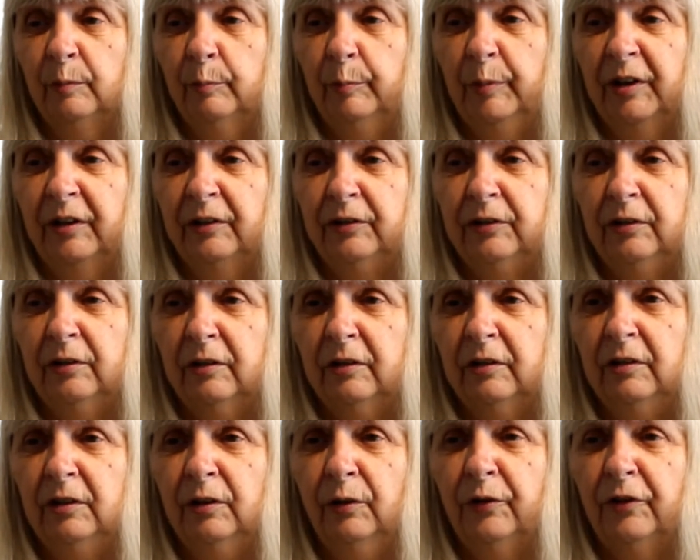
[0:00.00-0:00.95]
But you
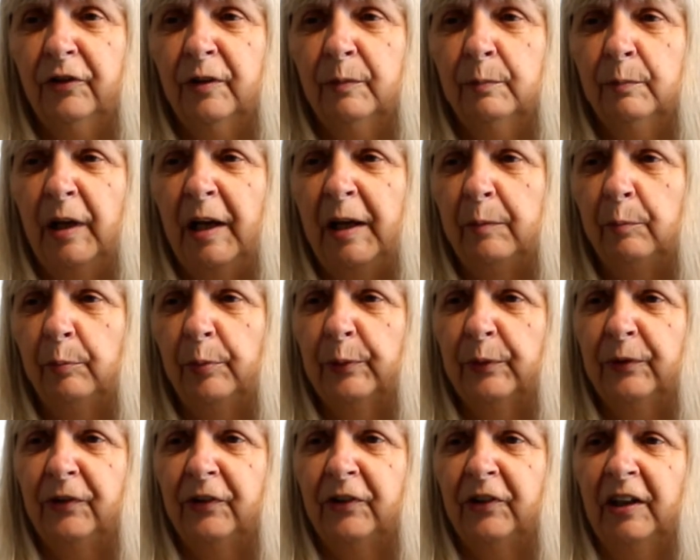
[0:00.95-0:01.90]
can use the mat
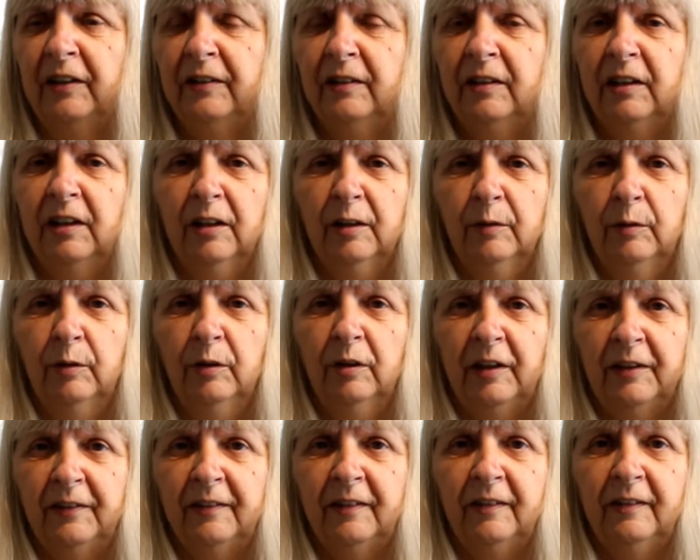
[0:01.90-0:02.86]
board setting, and
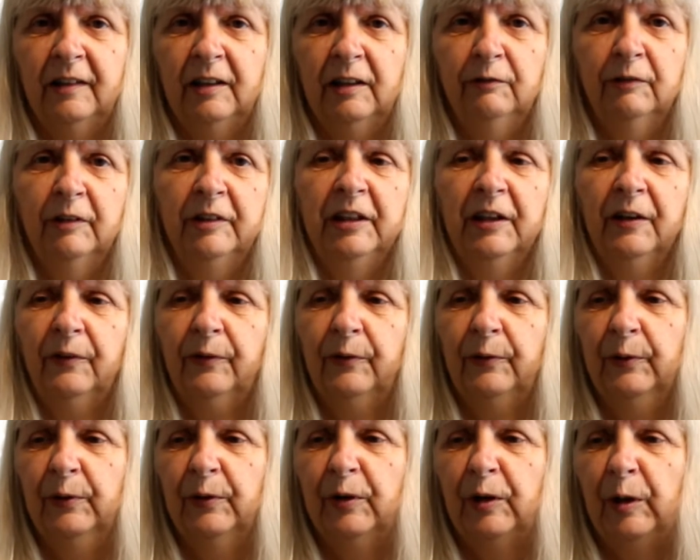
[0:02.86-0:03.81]
as I say, run it
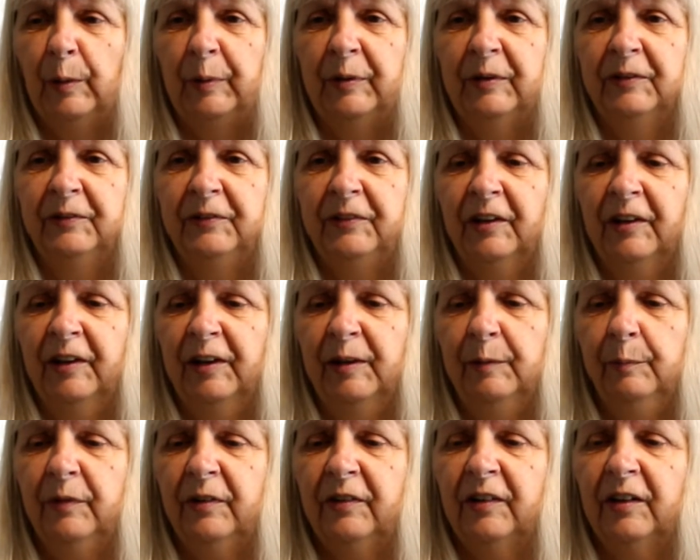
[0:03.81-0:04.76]
through a couple of
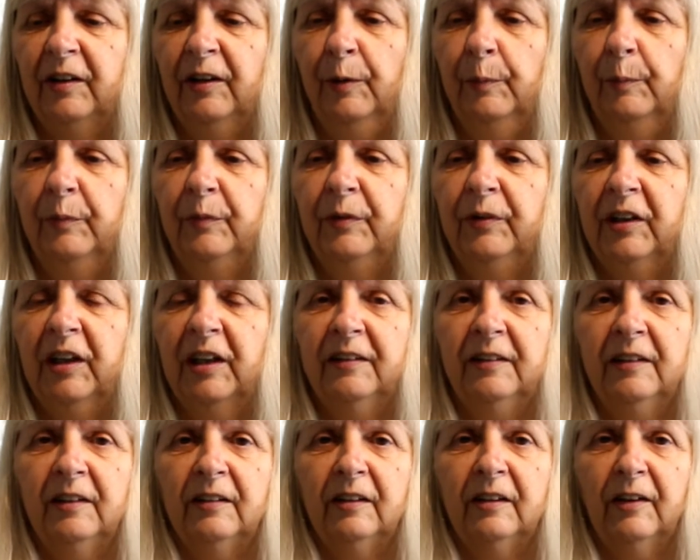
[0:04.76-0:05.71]
times to
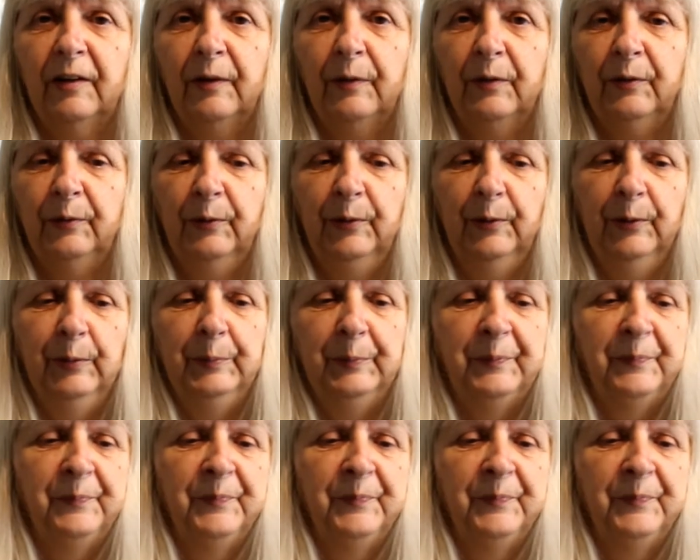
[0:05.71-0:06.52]
get it to cut through.